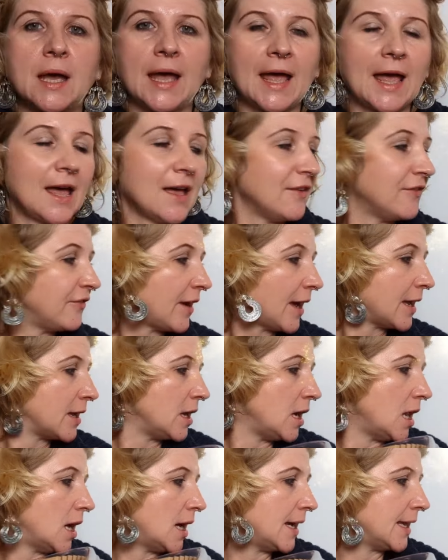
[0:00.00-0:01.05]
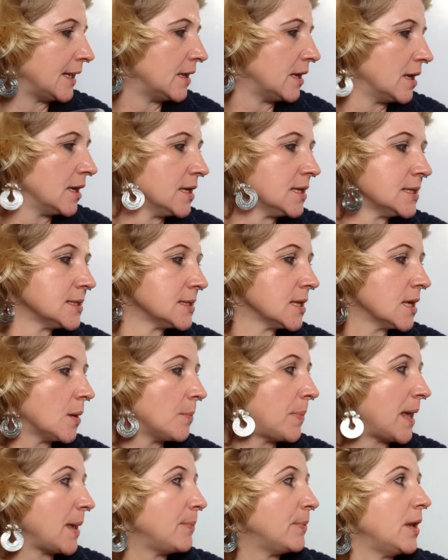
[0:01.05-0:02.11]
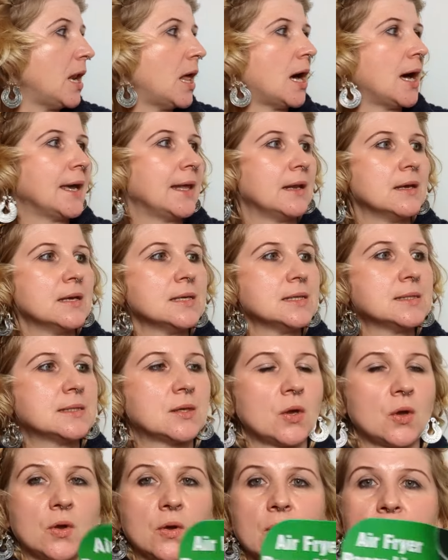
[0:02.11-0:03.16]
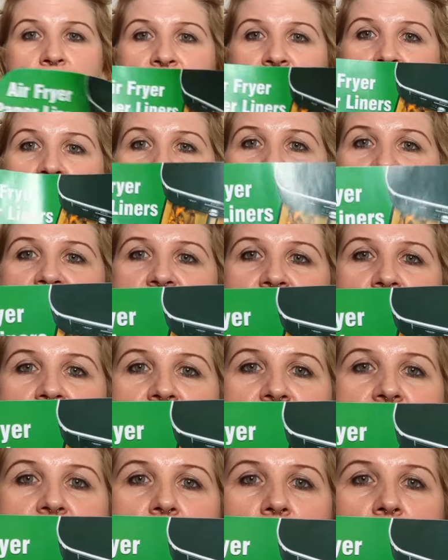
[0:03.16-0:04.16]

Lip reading: Air fryer liners, paper liners. So this was the